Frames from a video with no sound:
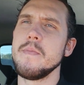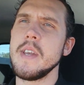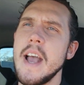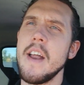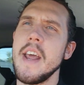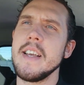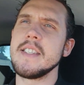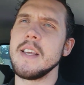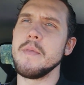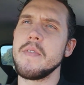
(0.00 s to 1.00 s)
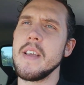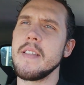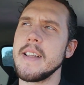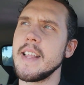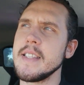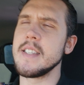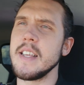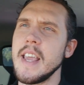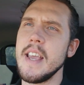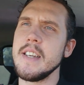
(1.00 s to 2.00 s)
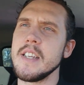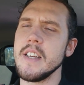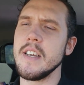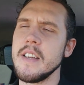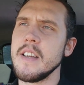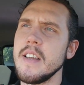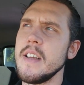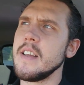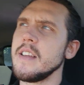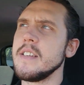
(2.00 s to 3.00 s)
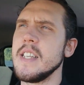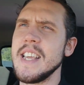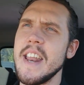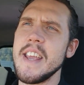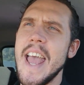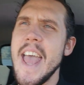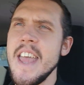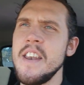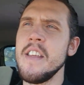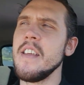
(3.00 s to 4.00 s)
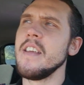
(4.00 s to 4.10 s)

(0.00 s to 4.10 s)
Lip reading: nowadays seem to think like that's the key to getting ahead.